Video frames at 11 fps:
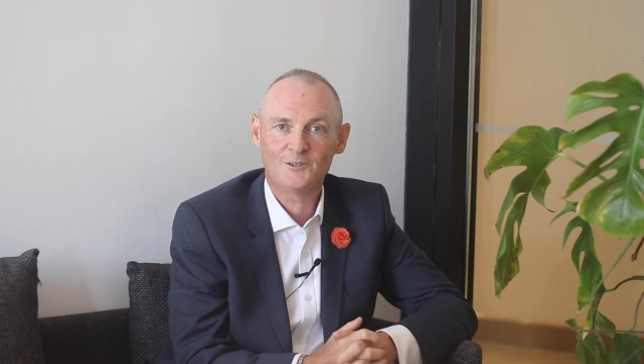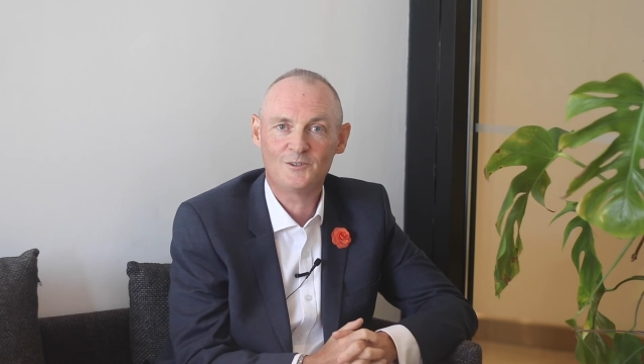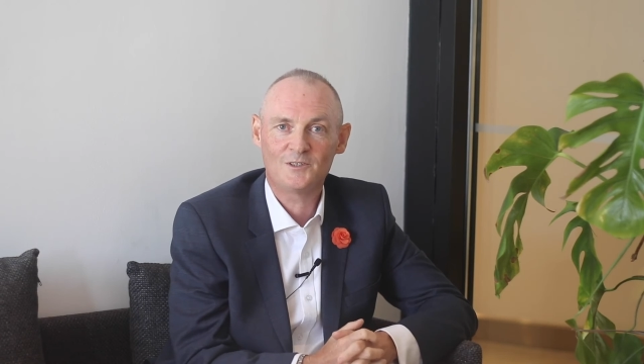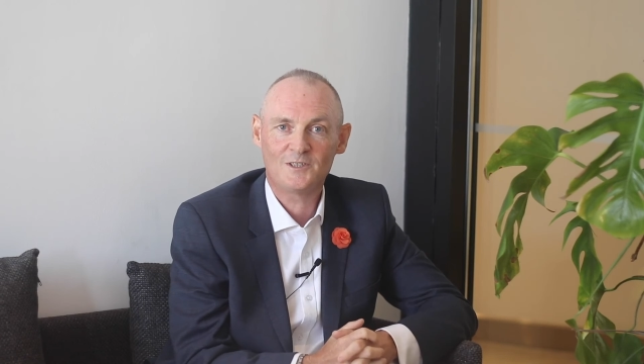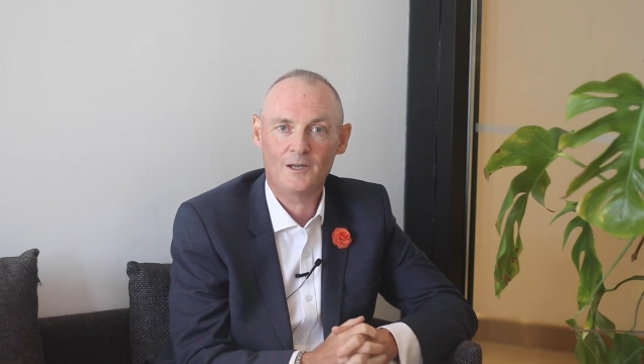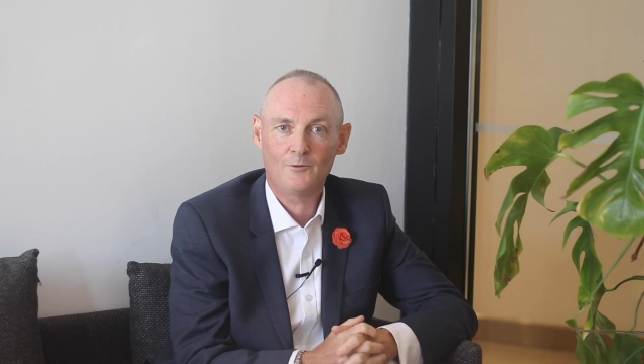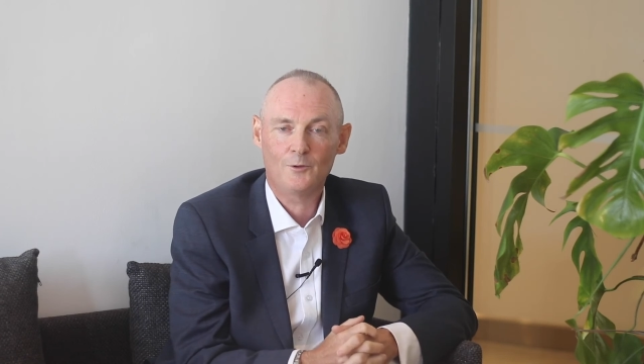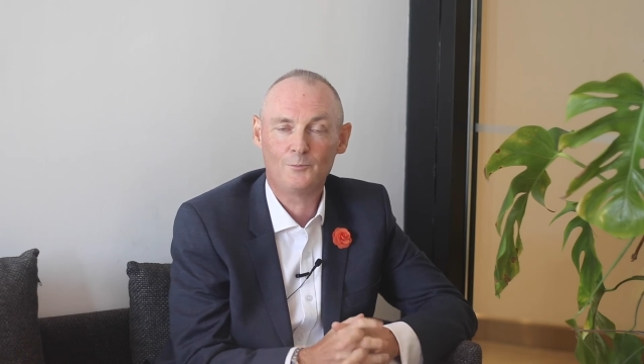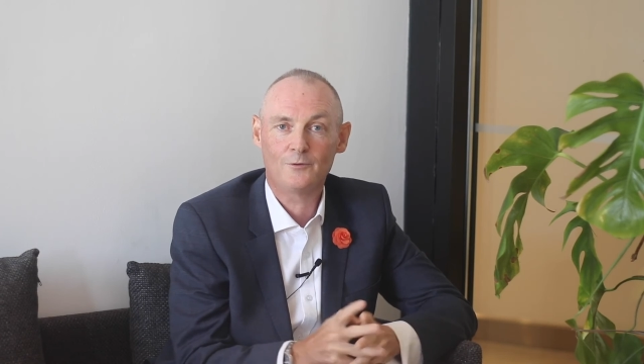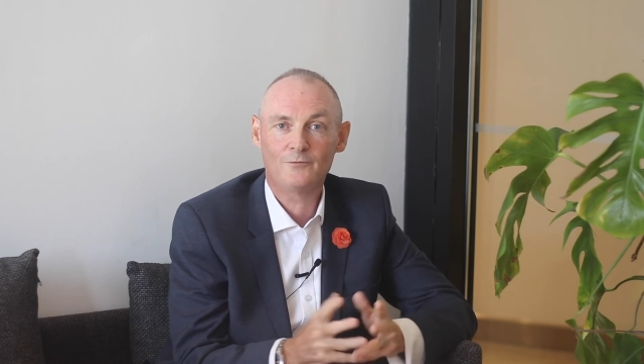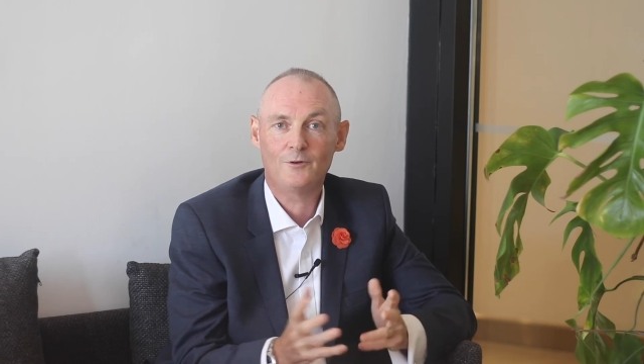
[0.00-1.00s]
to see how they
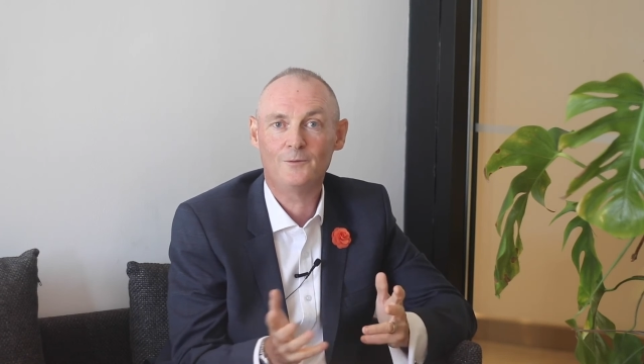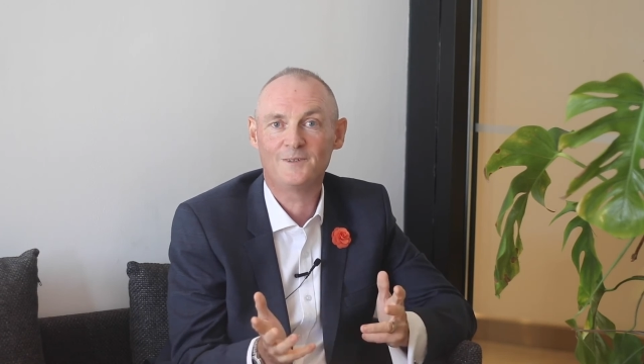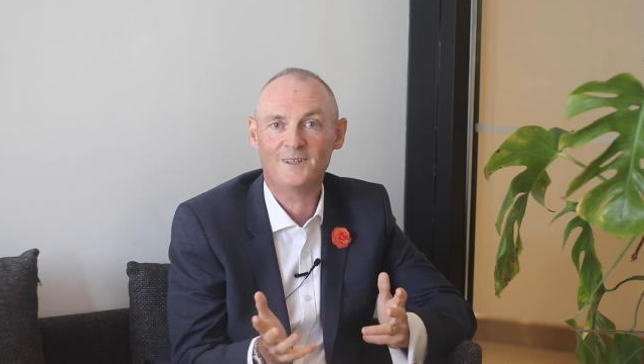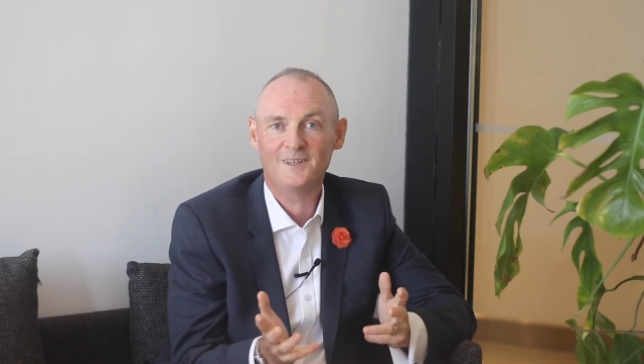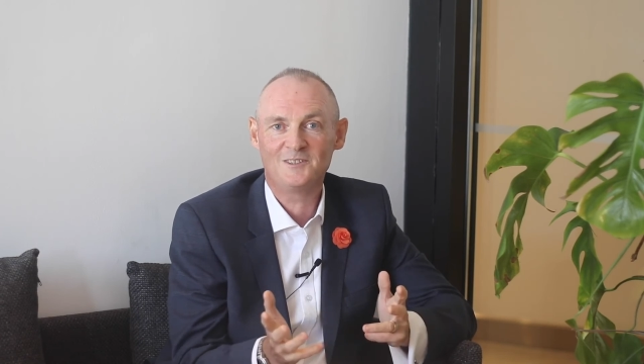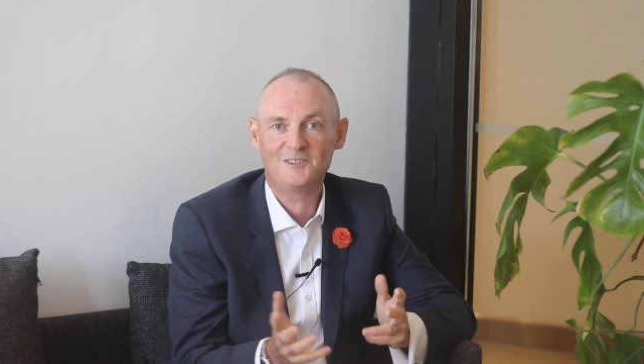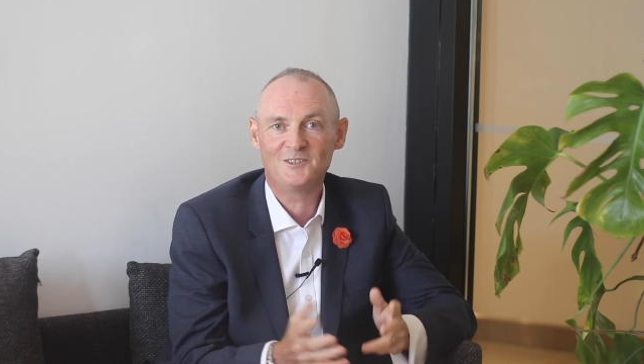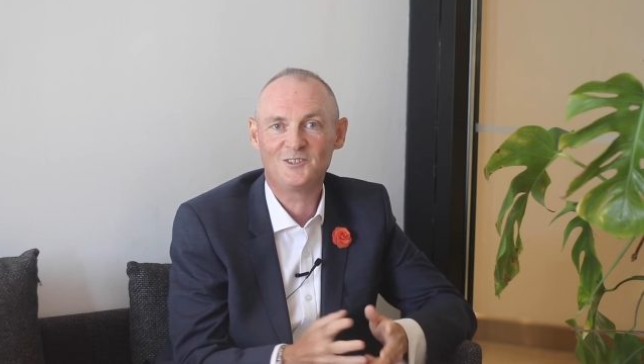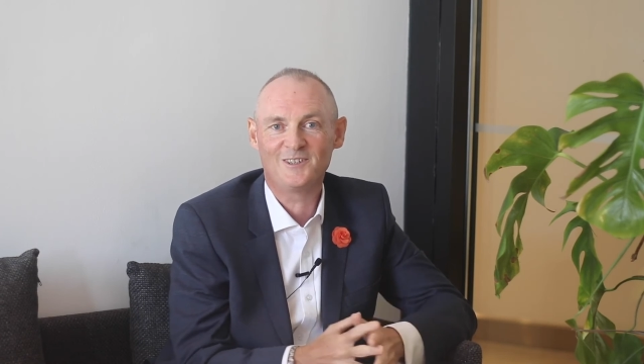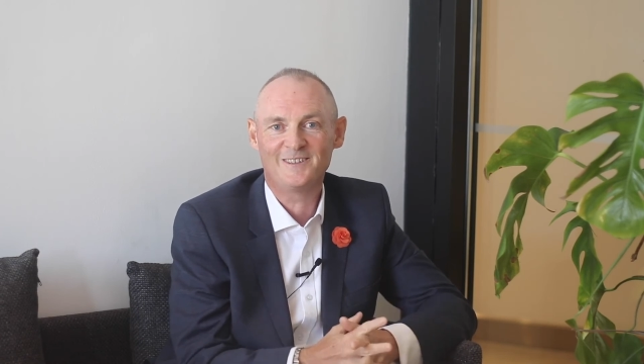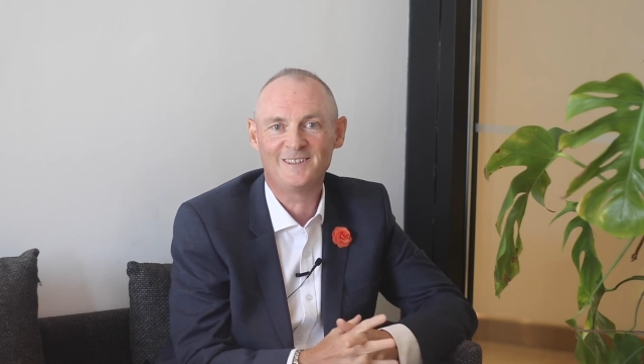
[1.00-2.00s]
performed against
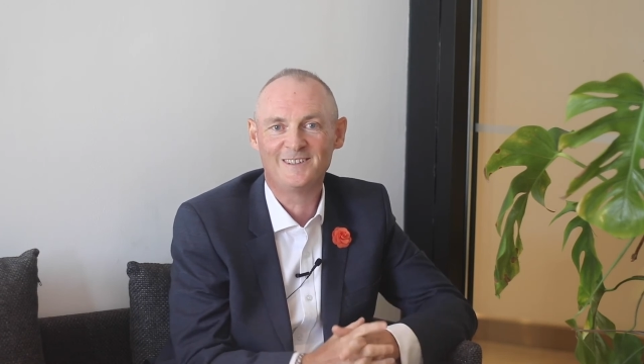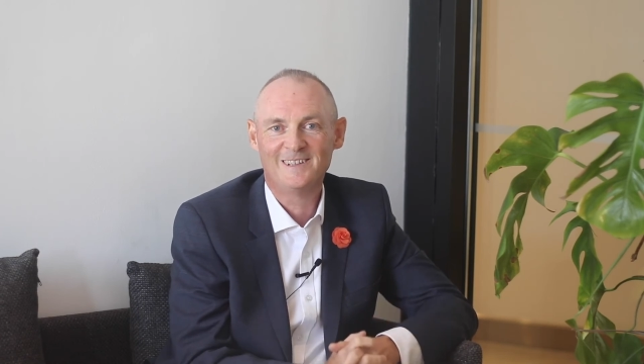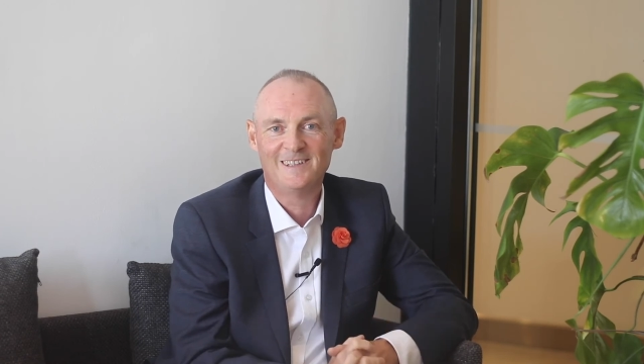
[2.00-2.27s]
each other.